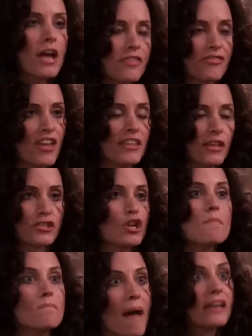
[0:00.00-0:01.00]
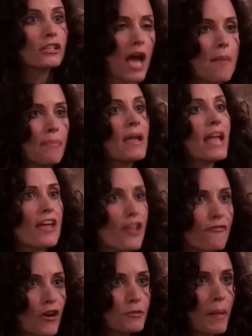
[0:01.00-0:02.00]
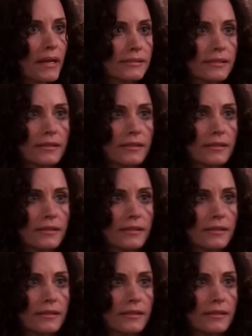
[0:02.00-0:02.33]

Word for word: the thing that you meddled up in the first place.